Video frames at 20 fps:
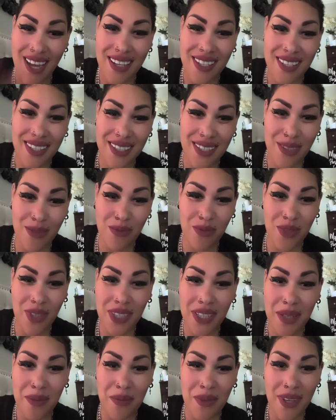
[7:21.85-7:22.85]
I just
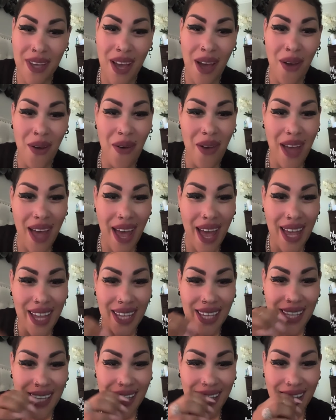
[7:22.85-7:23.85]
really be. Oh,
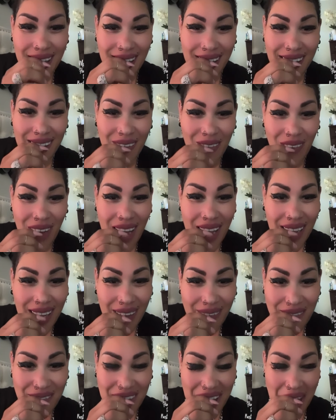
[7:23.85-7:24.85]
hi, Keke
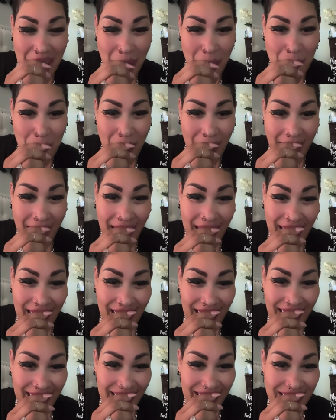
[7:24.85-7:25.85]
Wyatt fan
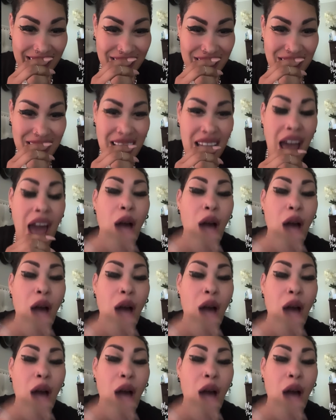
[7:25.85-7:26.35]
page.